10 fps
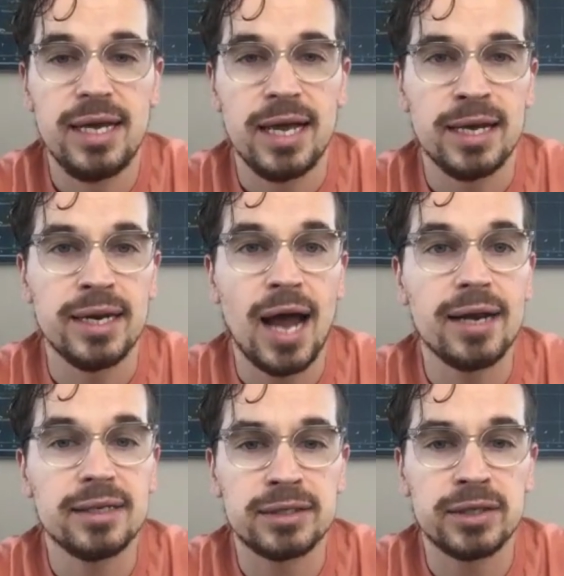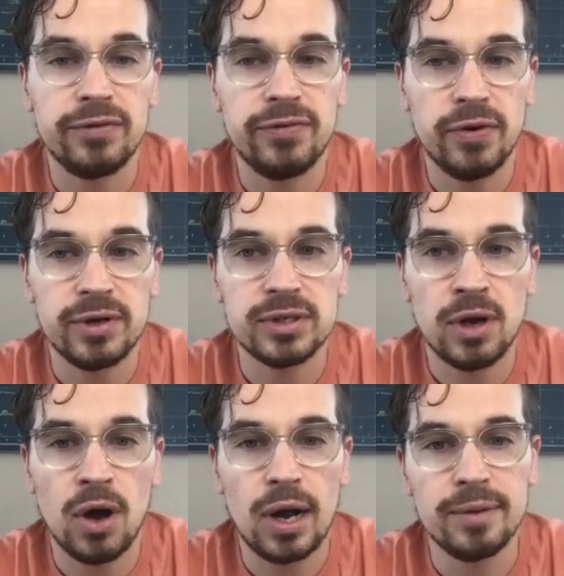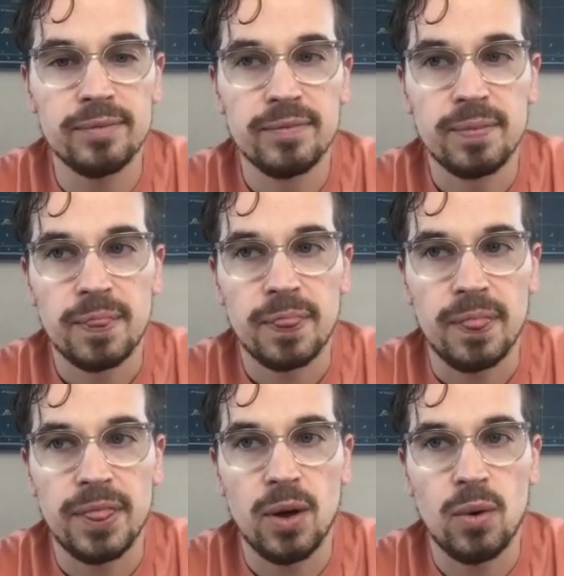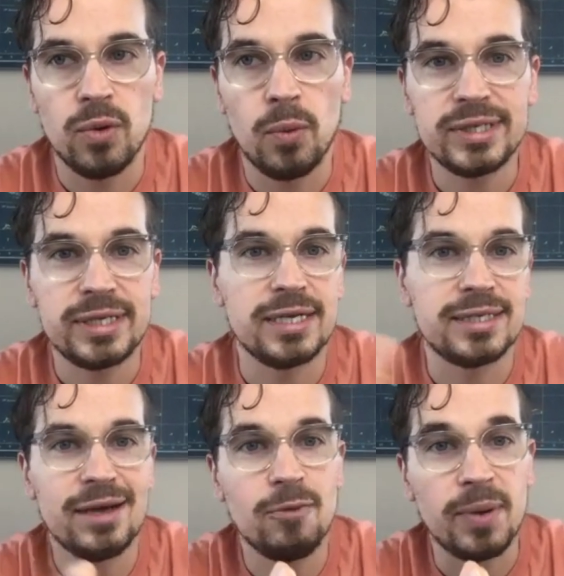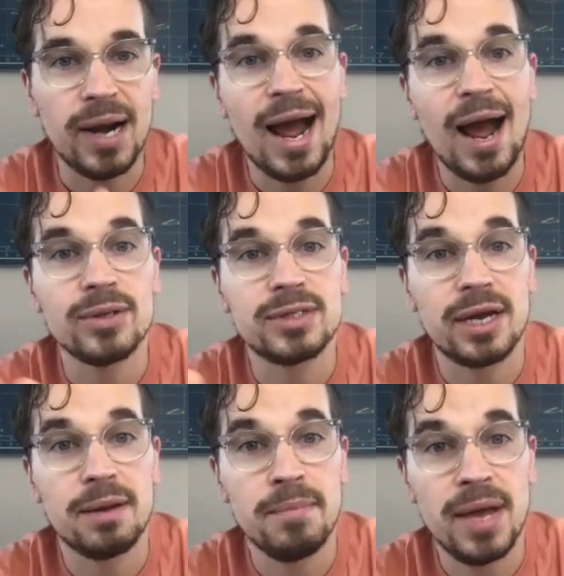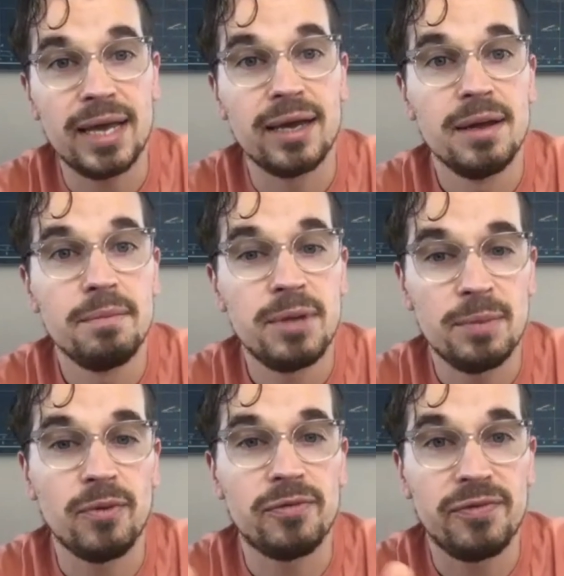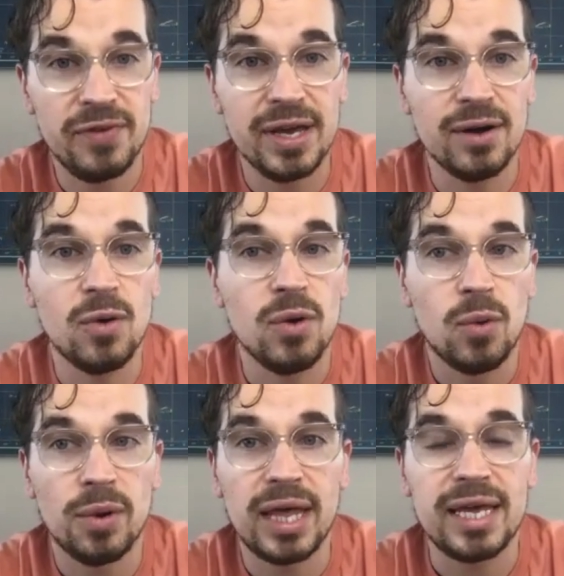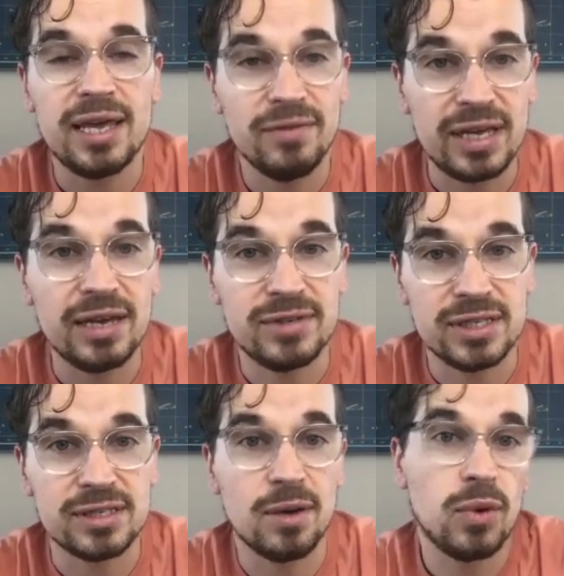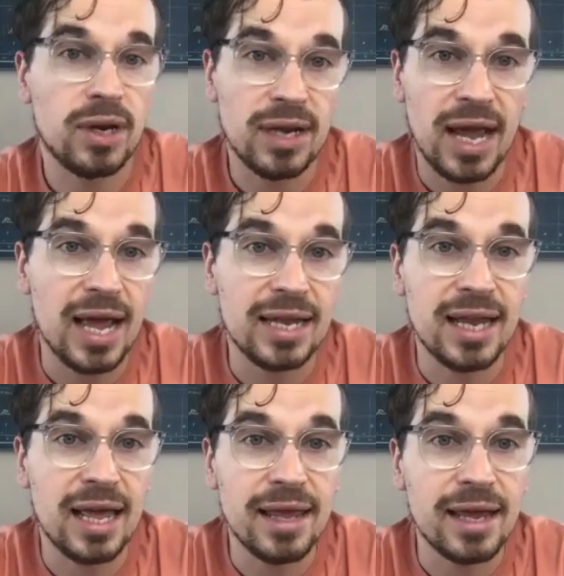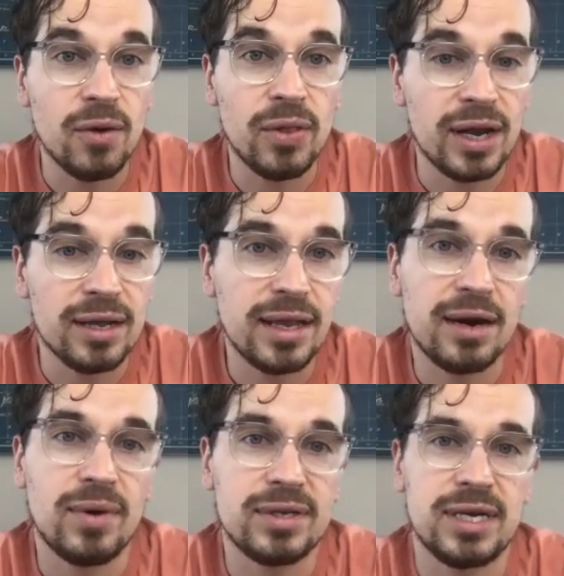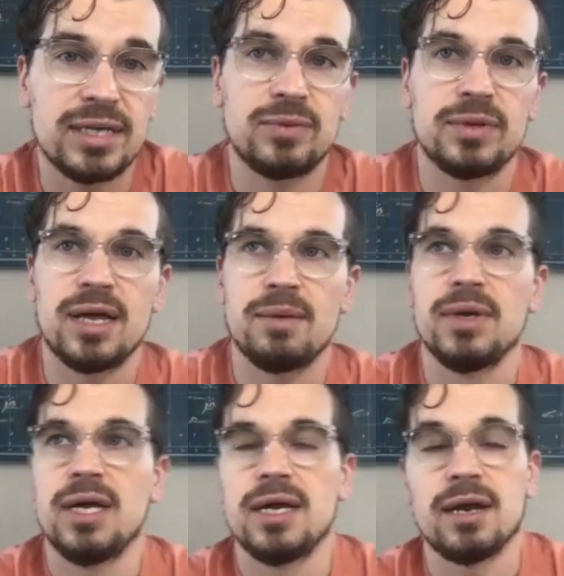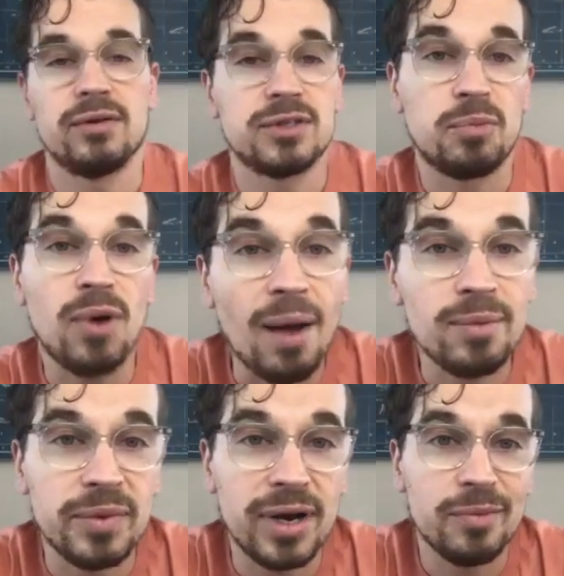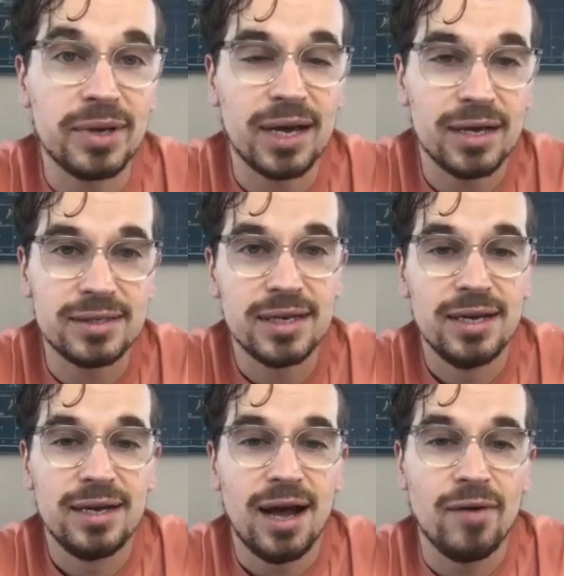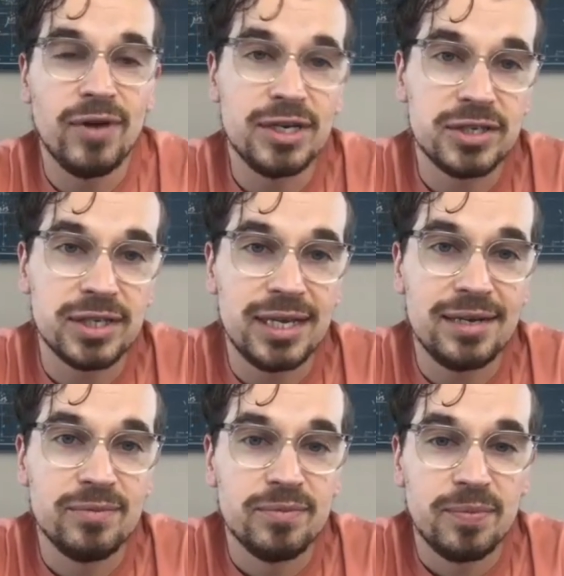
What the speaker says: not necessarily focus on the whiskey itself, but how it's going to make people feel when they give a gift to someone and they know that it resonates with them. Now there's a problem there because eventually